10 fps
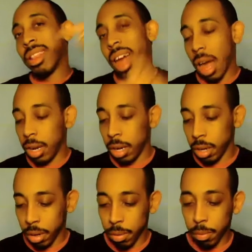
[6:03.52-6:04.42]
that.
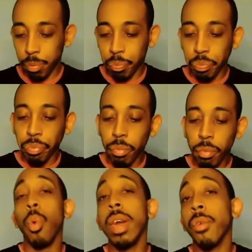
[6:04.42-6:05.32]

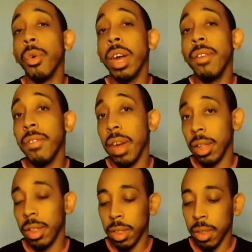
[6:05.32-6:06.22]
Wavering faith.